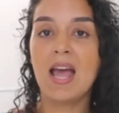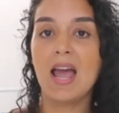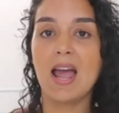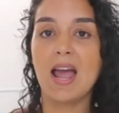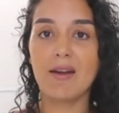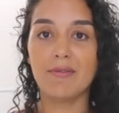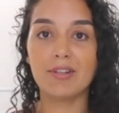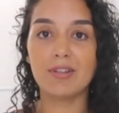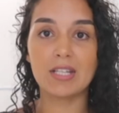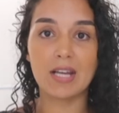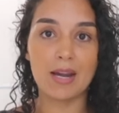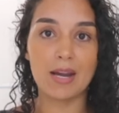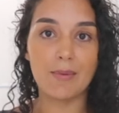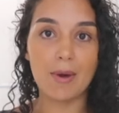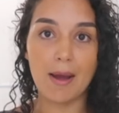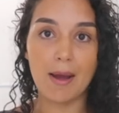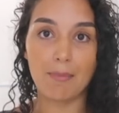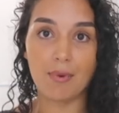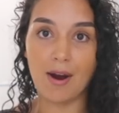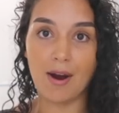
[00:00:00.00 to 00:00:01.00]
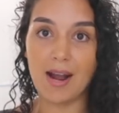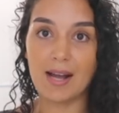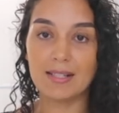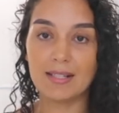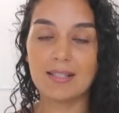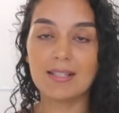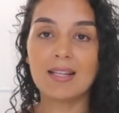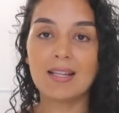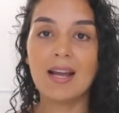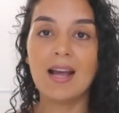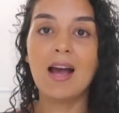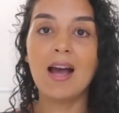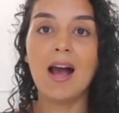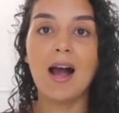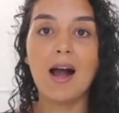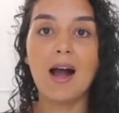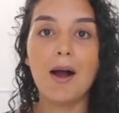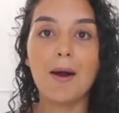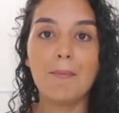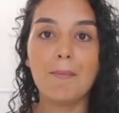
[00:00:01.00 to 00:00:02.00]
everyday wear brand
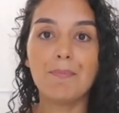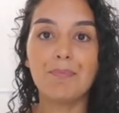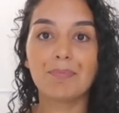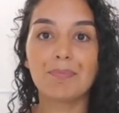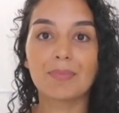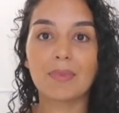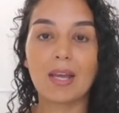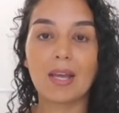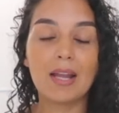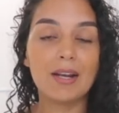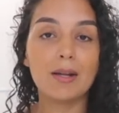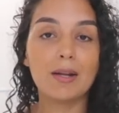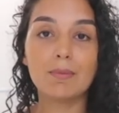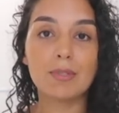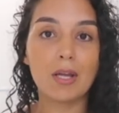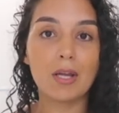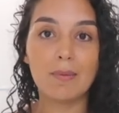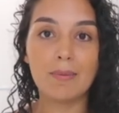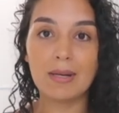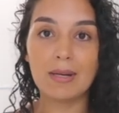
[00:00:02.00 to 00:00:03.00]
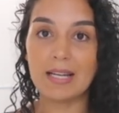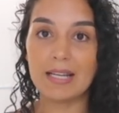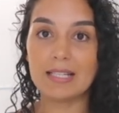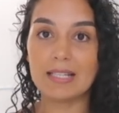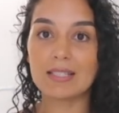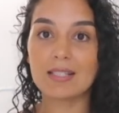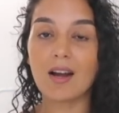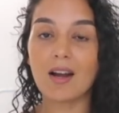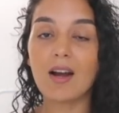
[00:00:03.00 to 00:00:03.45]
um, and I'm so pleased.